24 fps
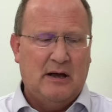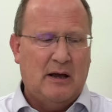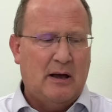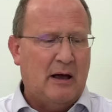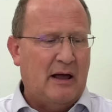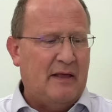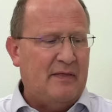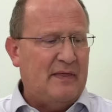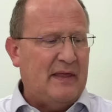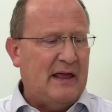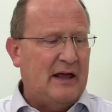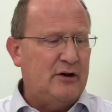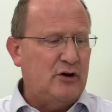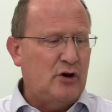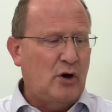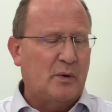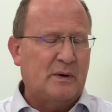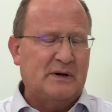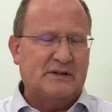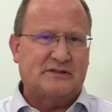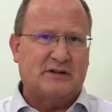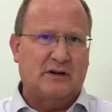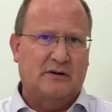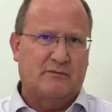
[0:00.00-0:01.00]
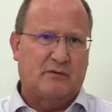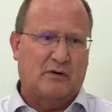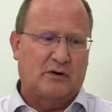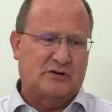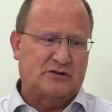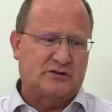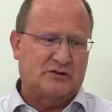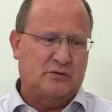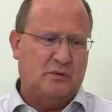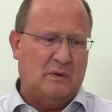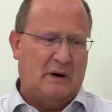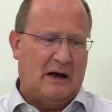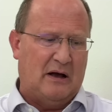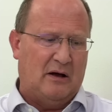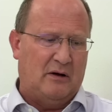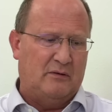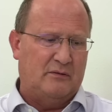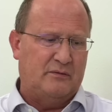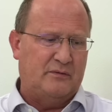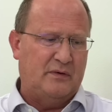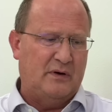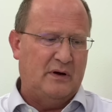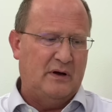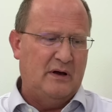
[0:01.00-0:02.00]
And then notice in verse
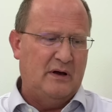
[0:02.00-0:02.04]
12,